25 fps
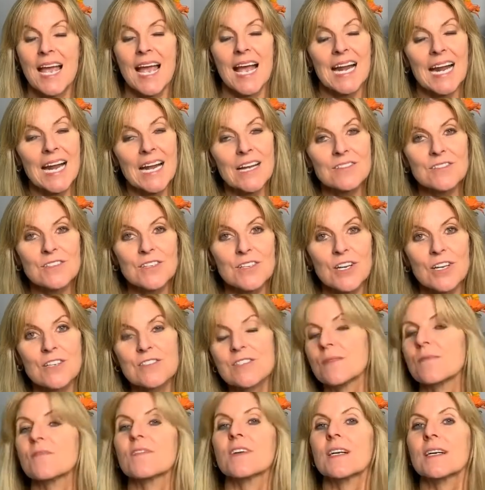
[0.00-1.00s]
And I also know
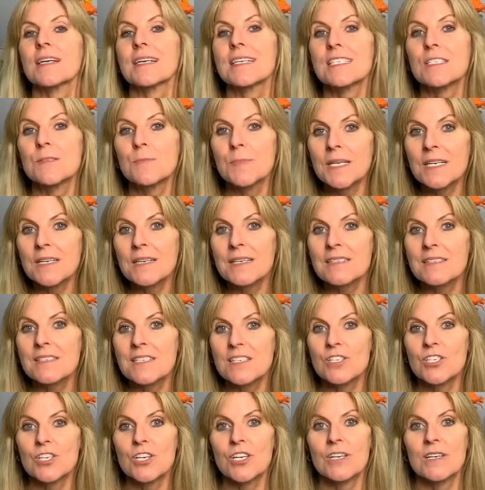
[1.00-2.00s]
some very experienced
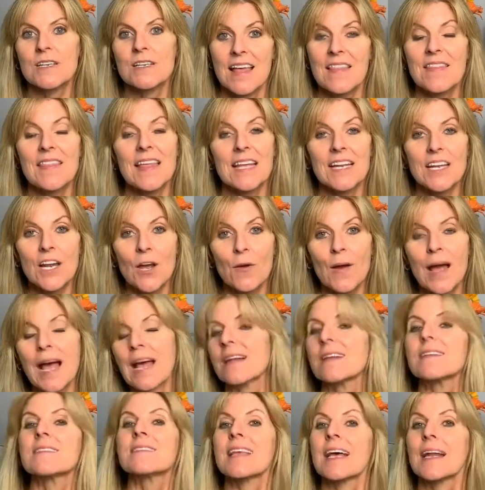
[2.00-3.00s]
attorneys that know how
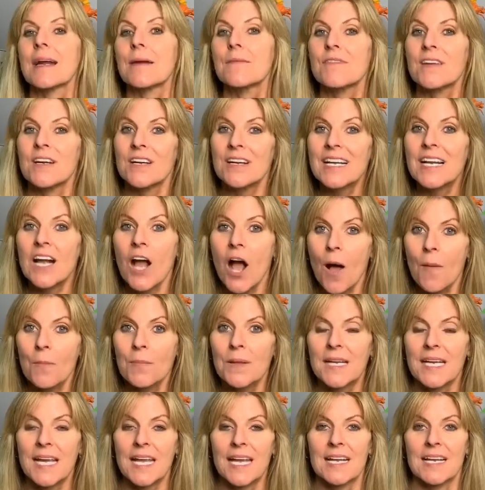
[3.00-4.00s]
to set up very
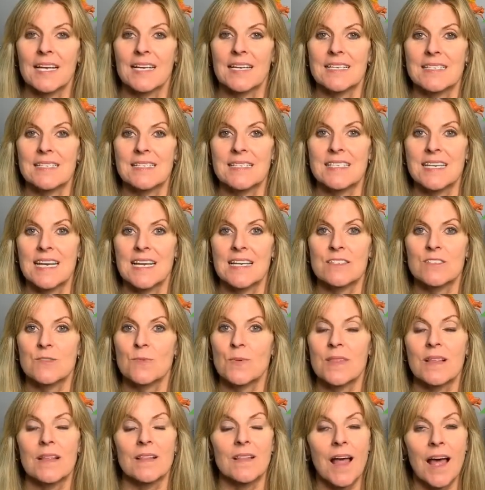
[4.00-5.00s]
complicated estates
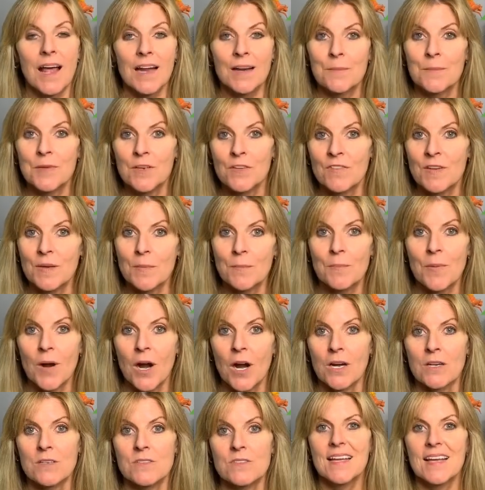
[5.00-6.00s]
with a lot of moving
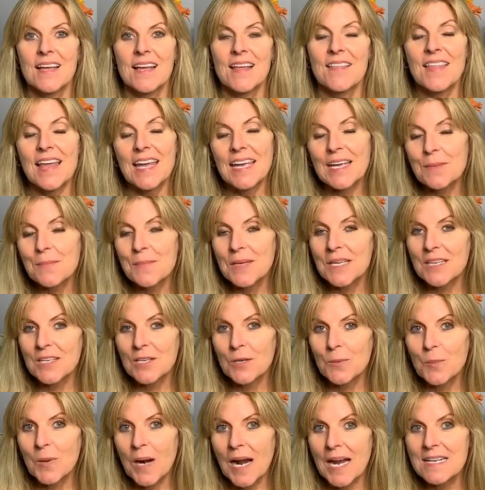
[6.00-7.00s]
parts. They can be a
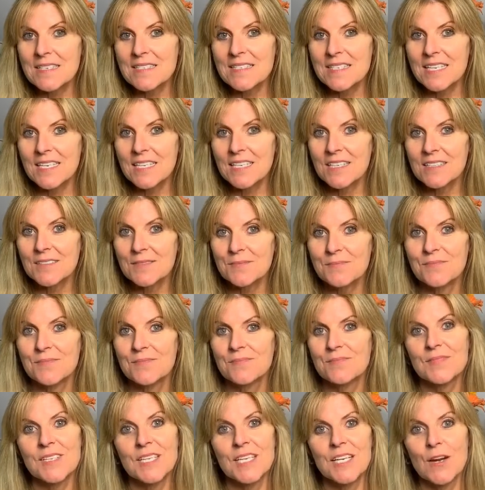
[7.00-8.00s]
little pricier,
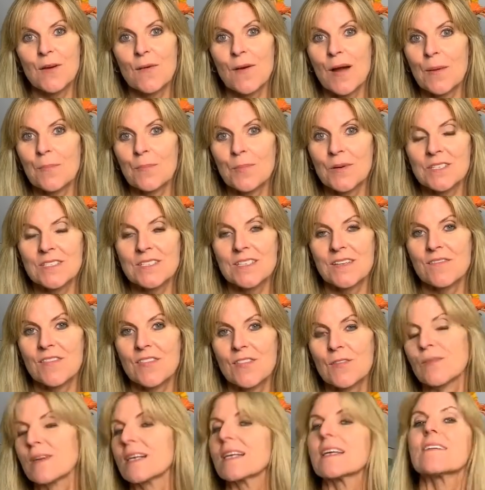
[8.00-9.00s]
you know, upwards of
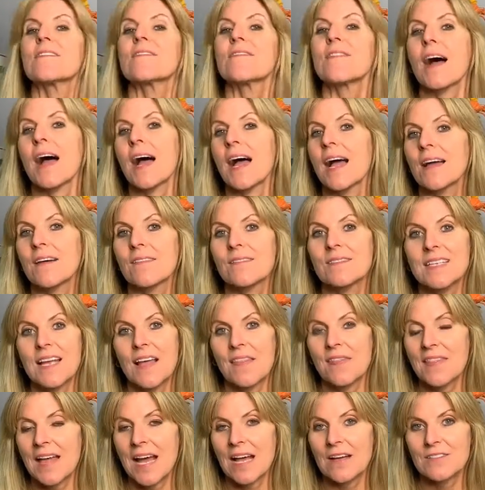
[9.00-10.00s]
three, five,
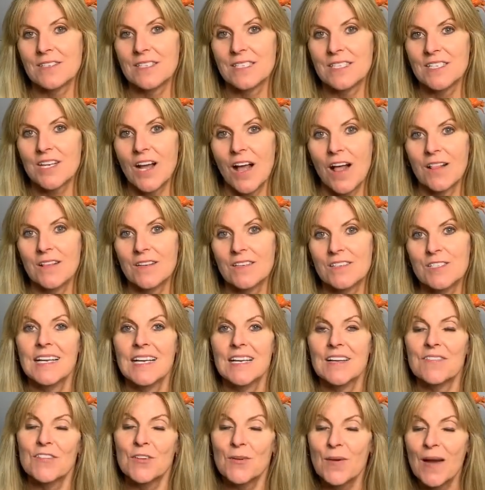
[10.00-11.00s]
ten thousand dollars.
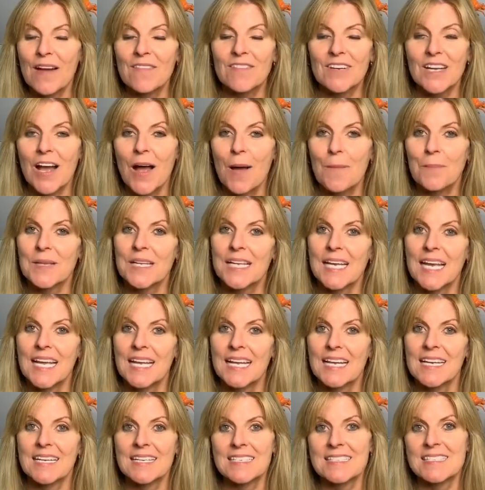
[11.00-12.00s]
If you have a
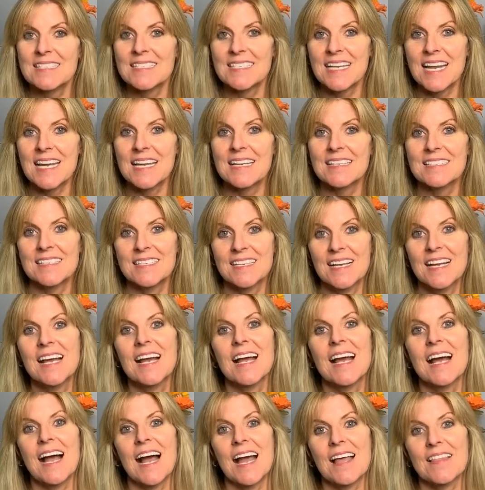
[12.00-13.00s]
complicated estate,
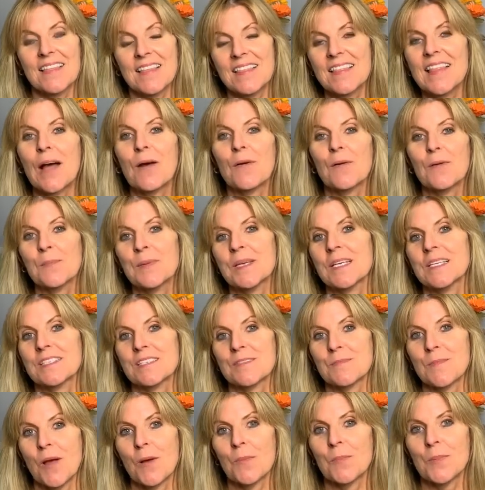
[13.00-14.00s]
I think that would be a
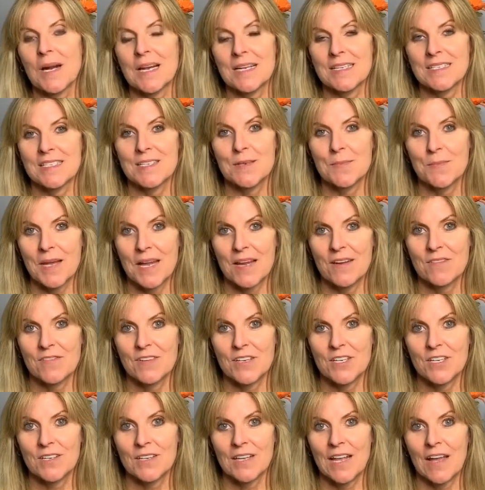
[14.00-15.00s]
small price to pay for
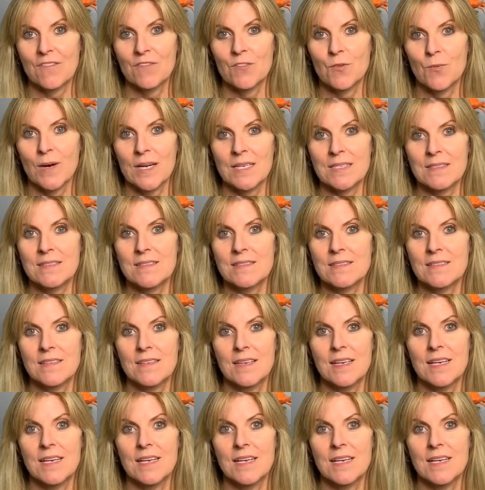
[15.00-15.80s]
your loved ones.